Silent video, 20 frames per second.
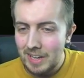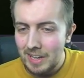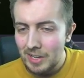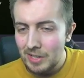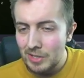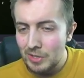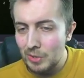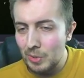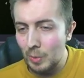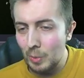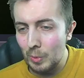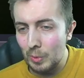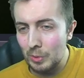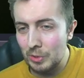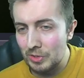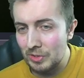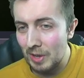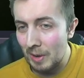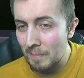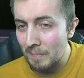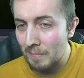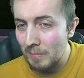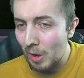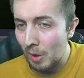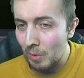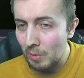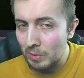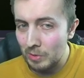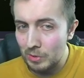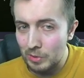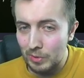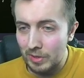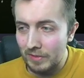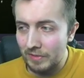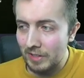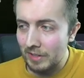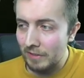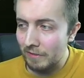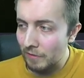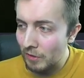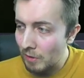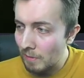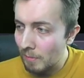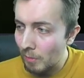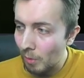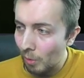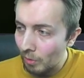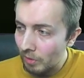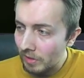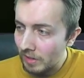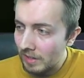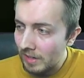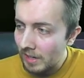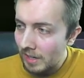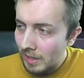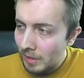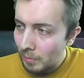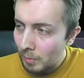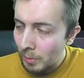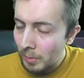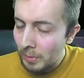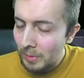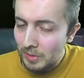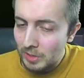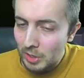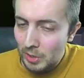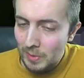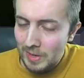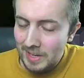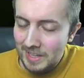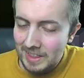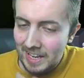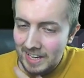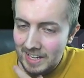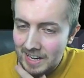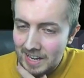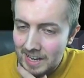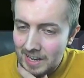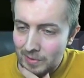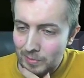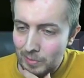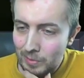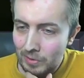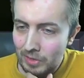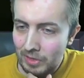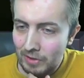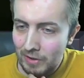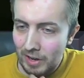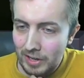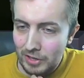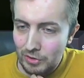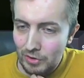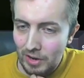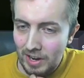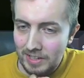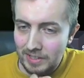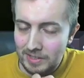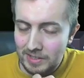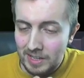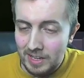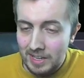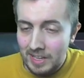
score some goals or even a few more than what we were doing, then uh, we're on the right tracks.